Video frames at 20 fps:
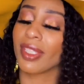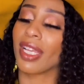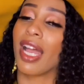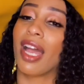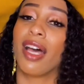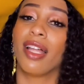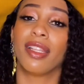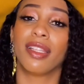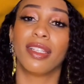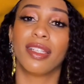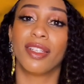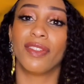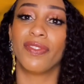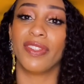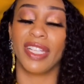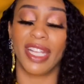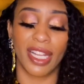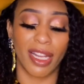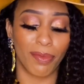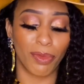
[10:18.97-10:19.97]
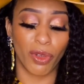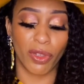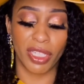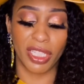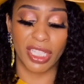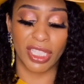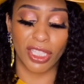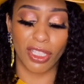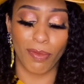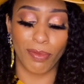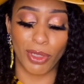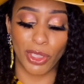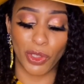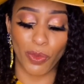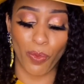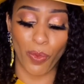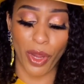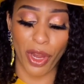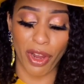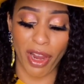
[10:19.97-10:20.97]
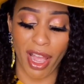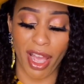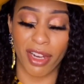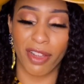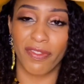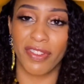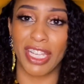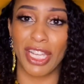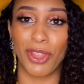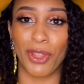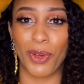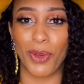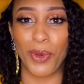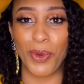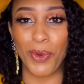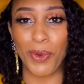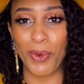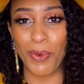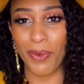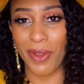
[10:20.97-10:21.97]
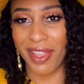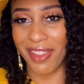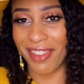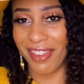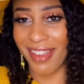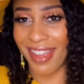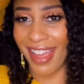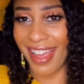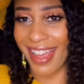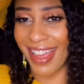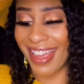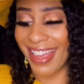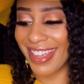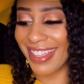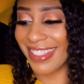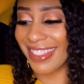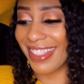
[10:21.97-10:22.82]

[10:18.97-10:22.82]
I love it. And I'm going to get so much wear out of it in the cool weather, guys.